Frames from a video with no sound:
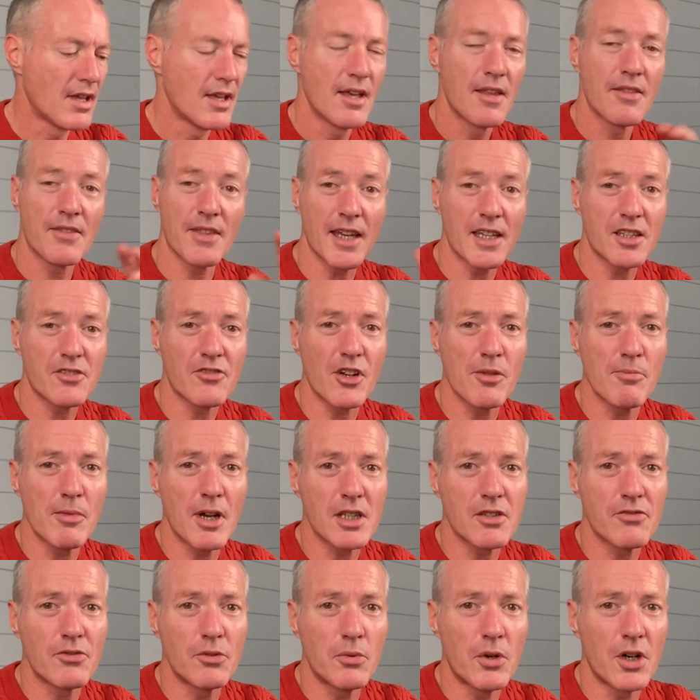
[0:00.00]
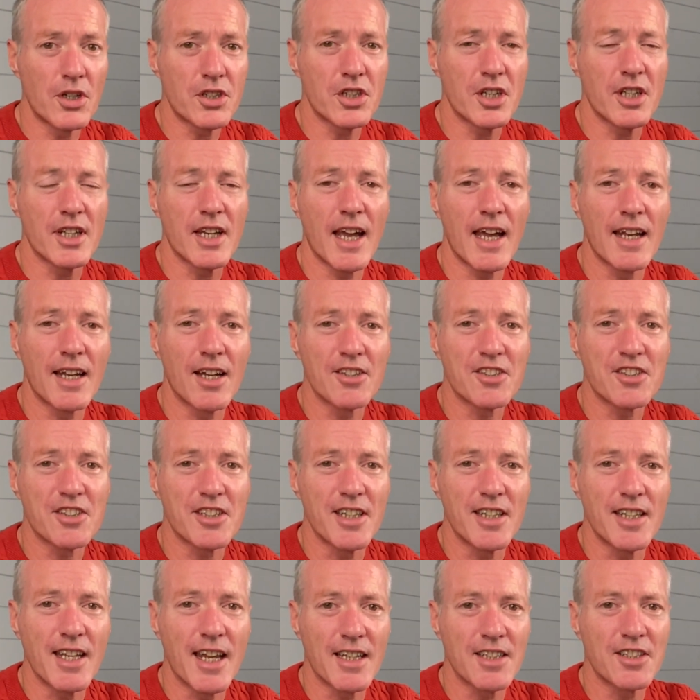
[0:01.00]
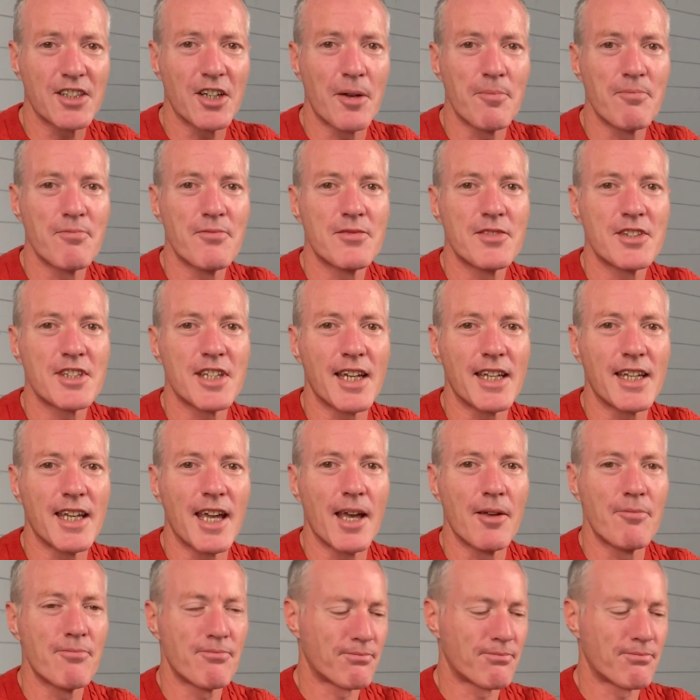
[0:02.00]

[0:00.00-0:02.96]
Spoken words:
Thanks very much for watching, and I'll see you next time. Take care.